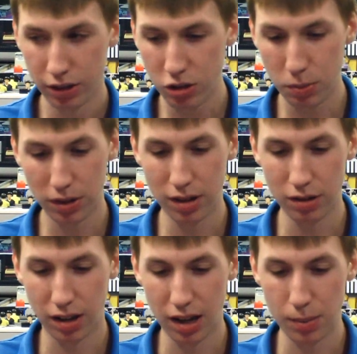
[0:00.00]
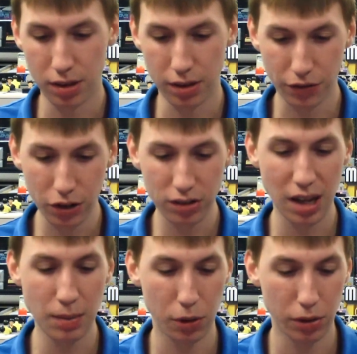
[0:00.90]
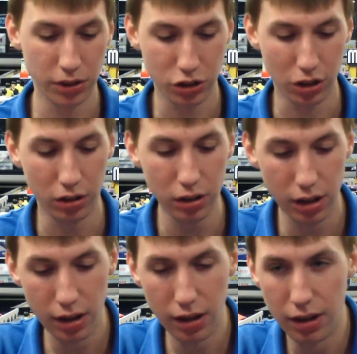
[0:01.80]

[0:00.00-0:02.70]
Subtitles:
Super Nintendo games? And the first game I'm going to show